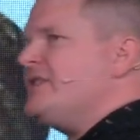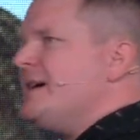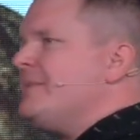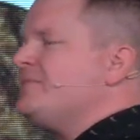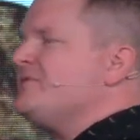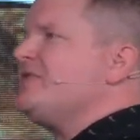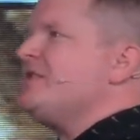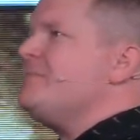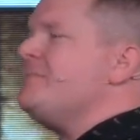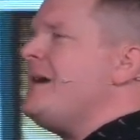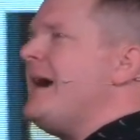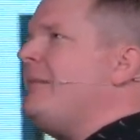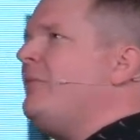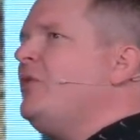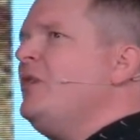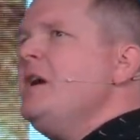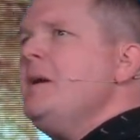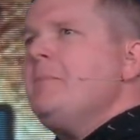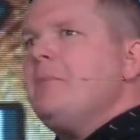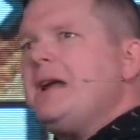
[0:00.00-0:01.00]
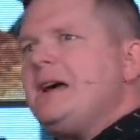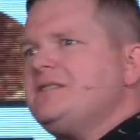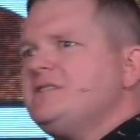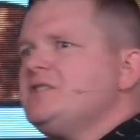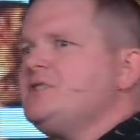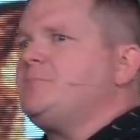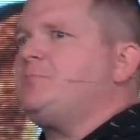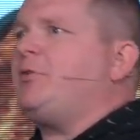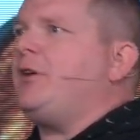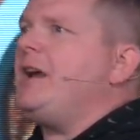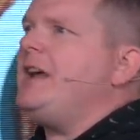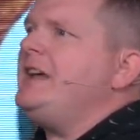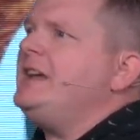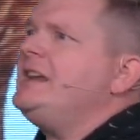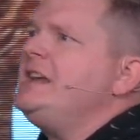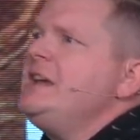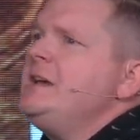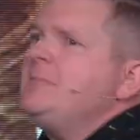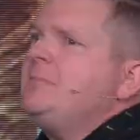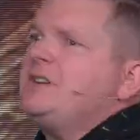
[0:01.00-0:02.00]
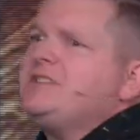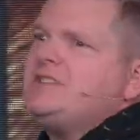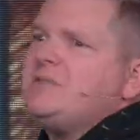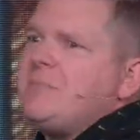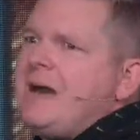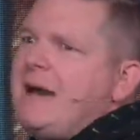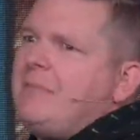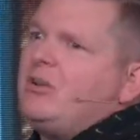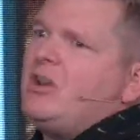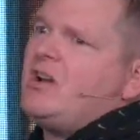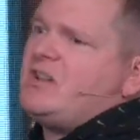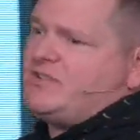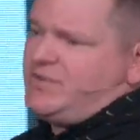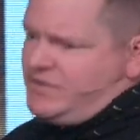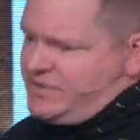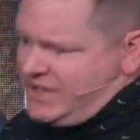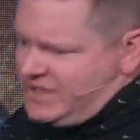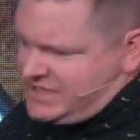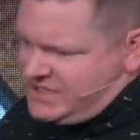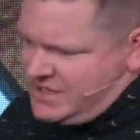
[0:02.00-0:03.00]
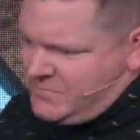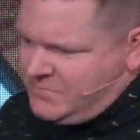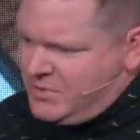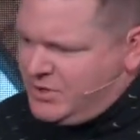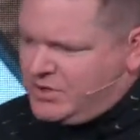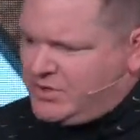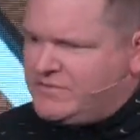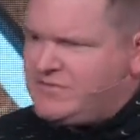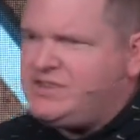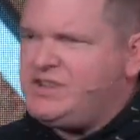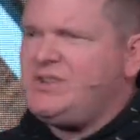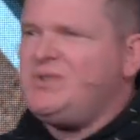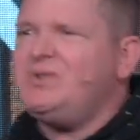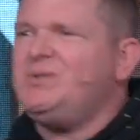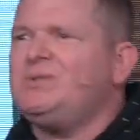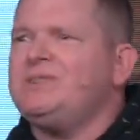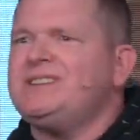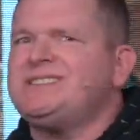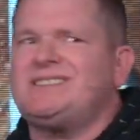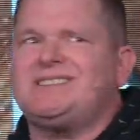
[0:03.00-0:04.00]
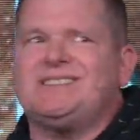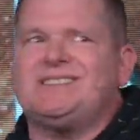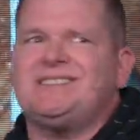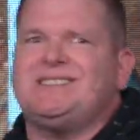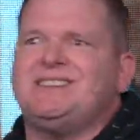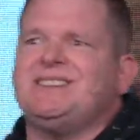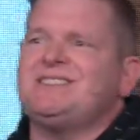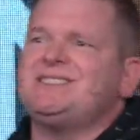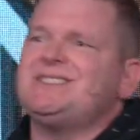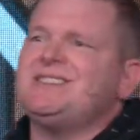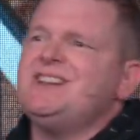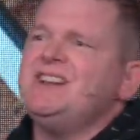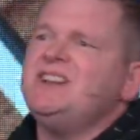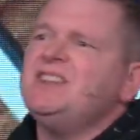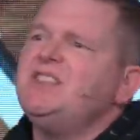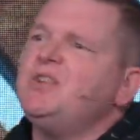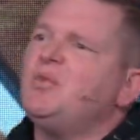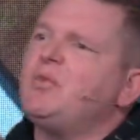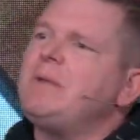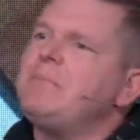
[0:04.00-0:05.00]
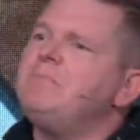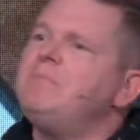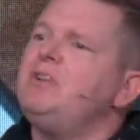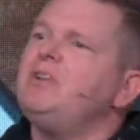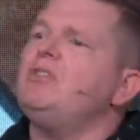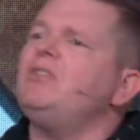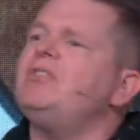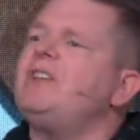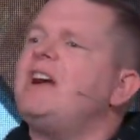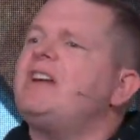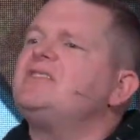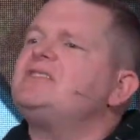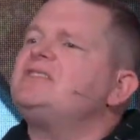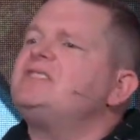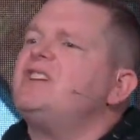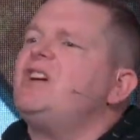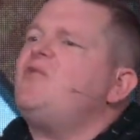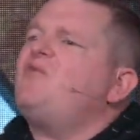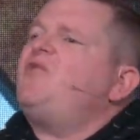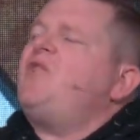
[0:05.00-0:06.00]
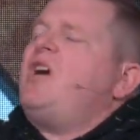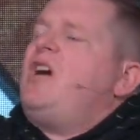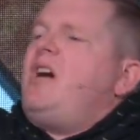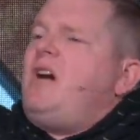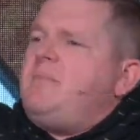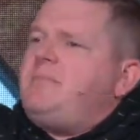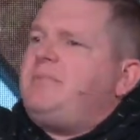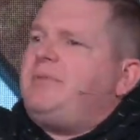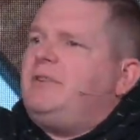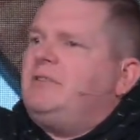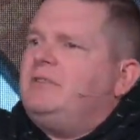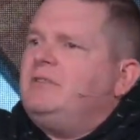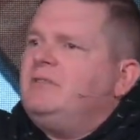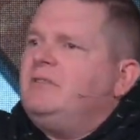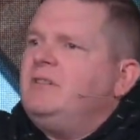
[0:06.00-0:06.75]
examples in the Bible. But I was just praying, because the Bible also says in the book of Jude, listen to this, that we build ourselves up